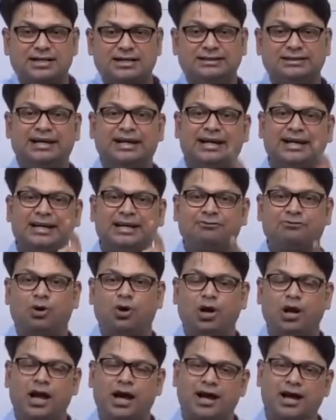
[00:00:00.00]
they
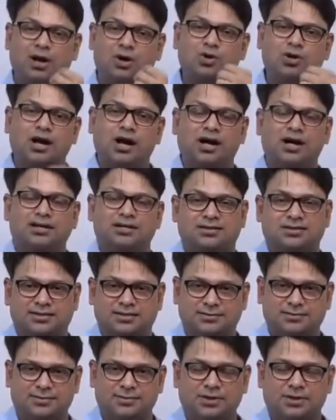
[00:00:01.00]
revolve around
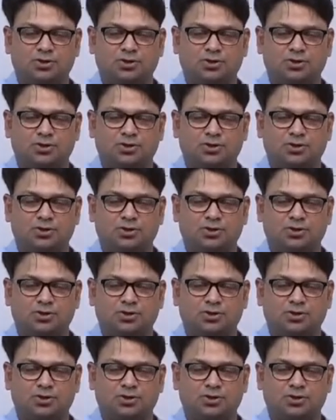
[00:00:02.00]
us.